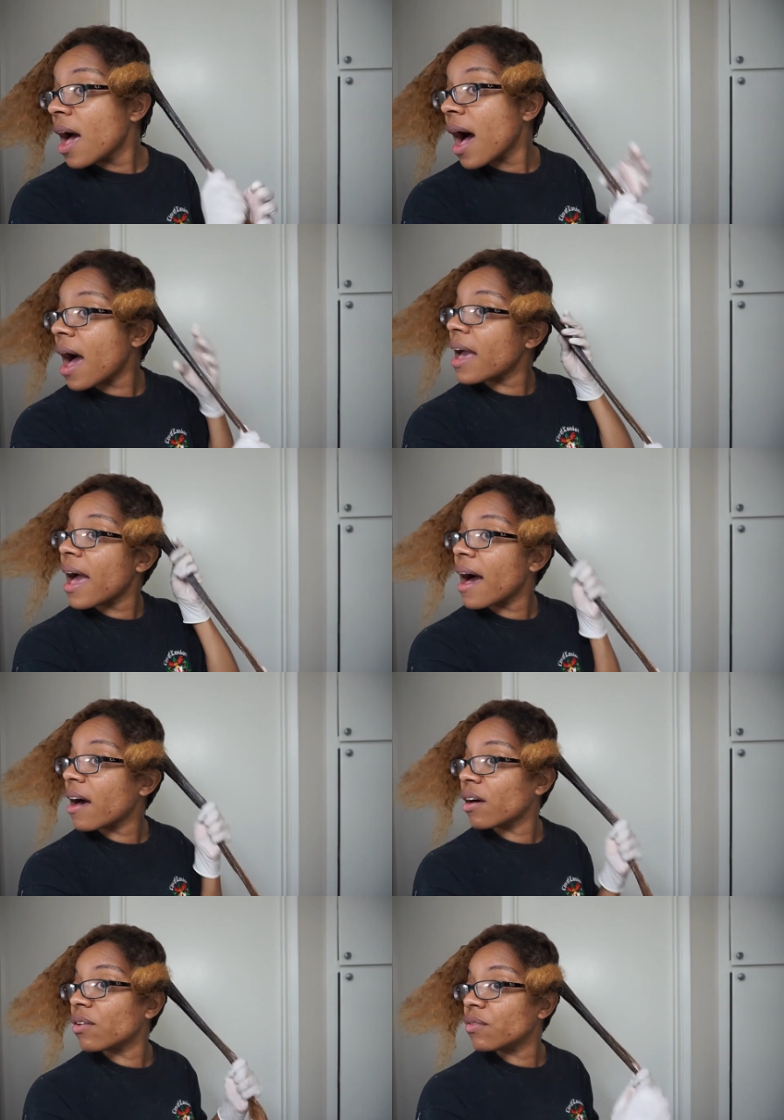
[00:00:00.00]
I
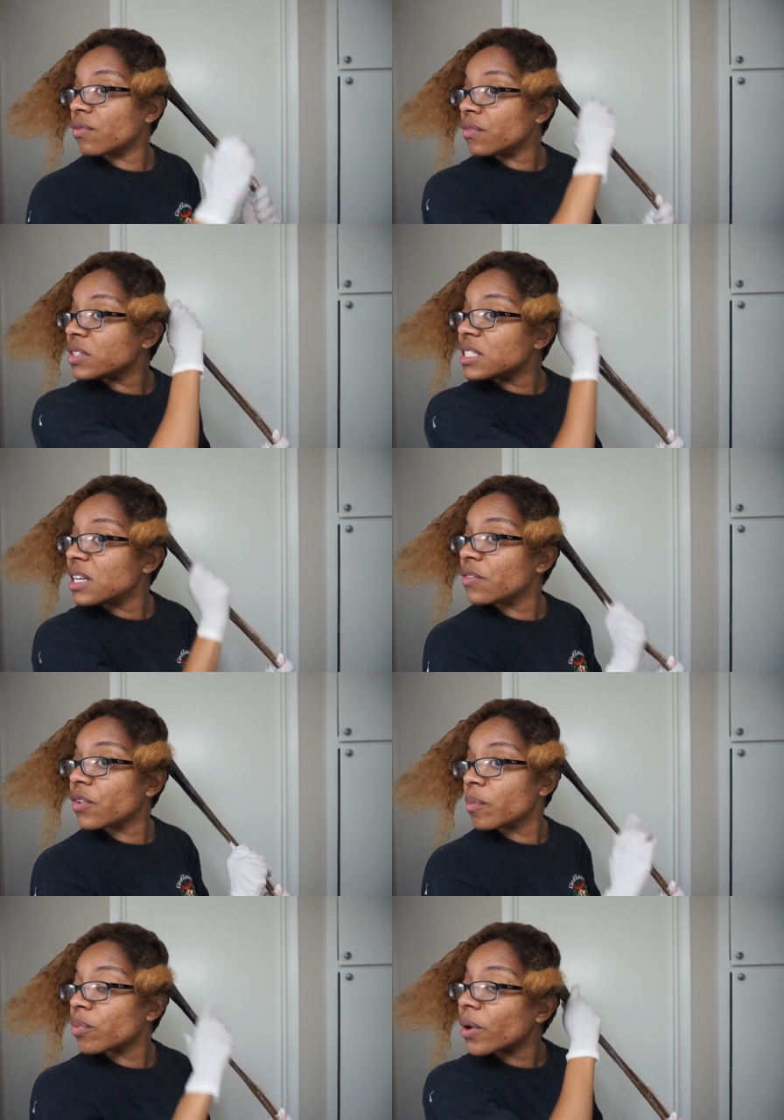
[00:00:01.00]
have
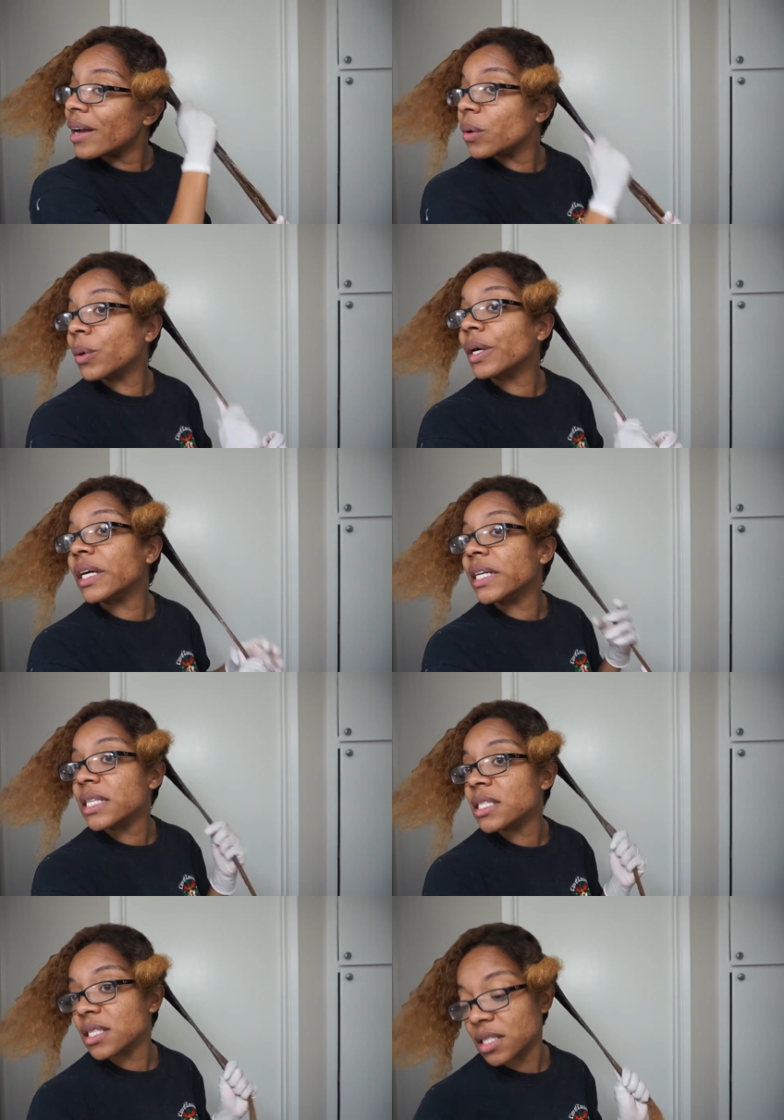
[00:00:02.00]
different
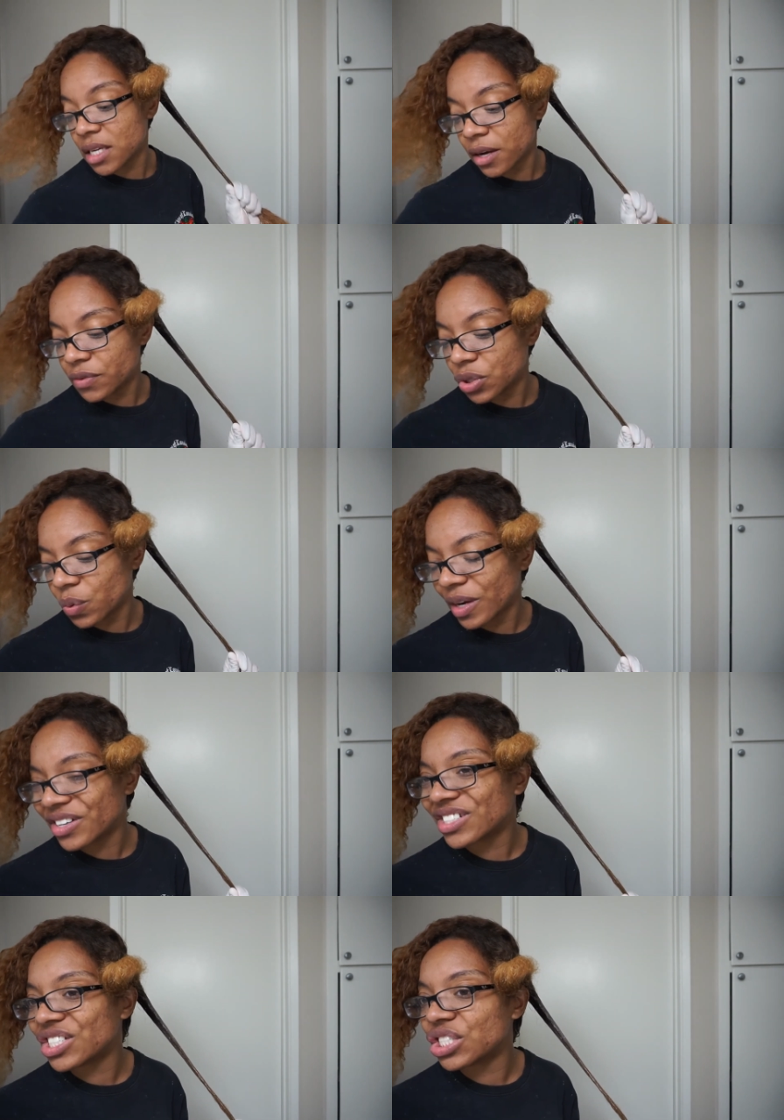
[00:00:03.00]
priorities and stuff, to where
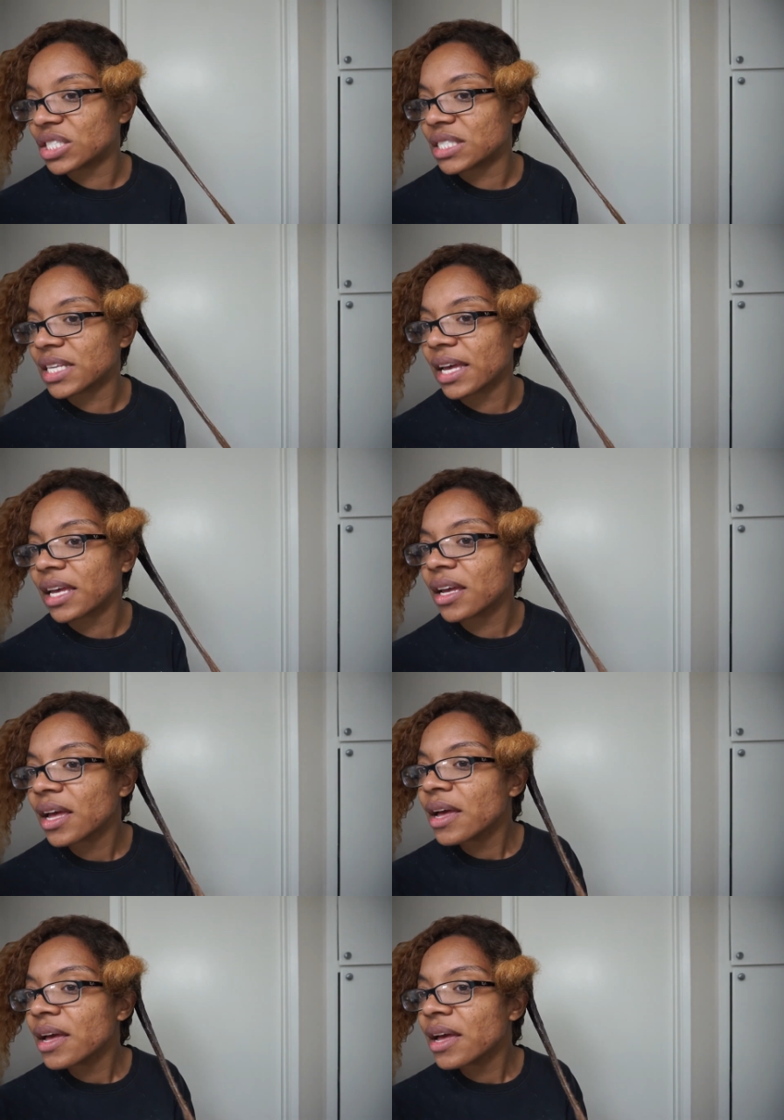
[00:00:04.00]
it's just like,